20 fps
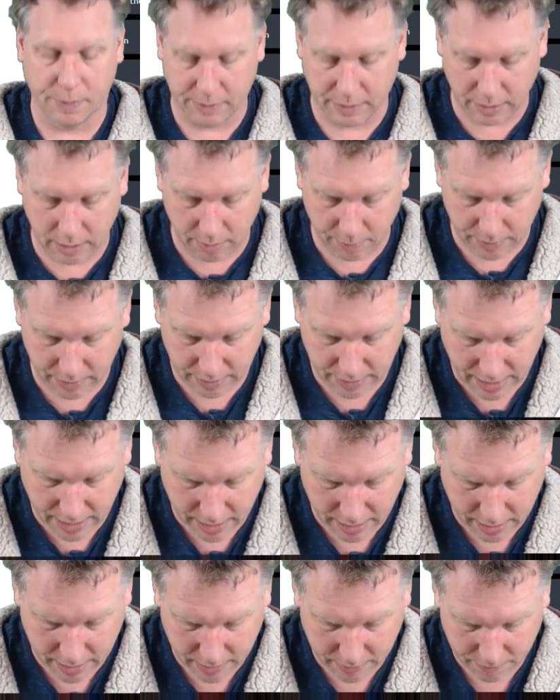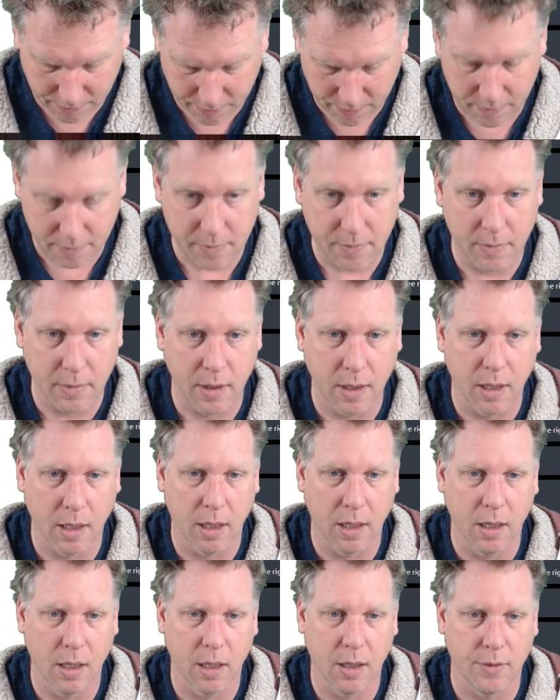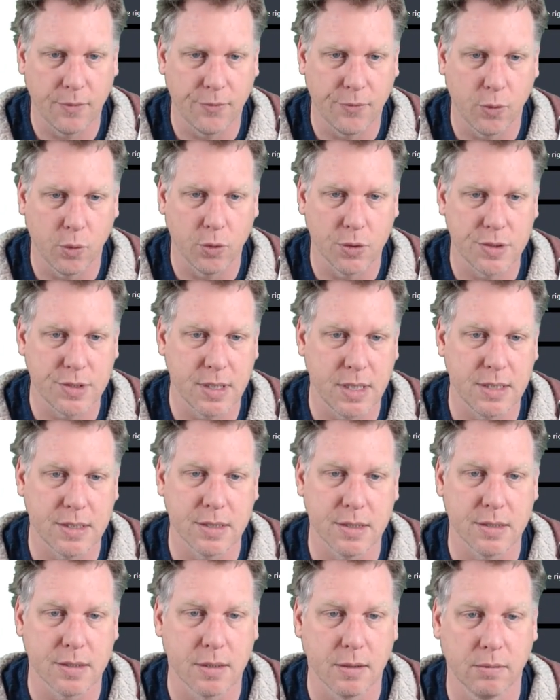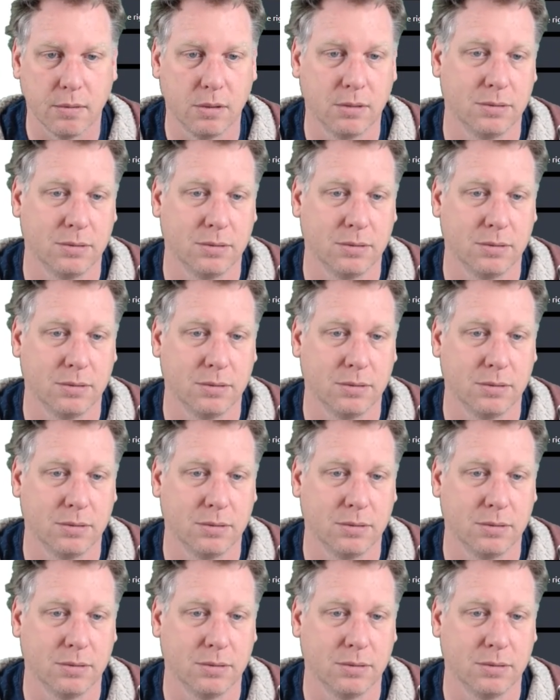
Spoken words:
Blimey, there are 4 seasons.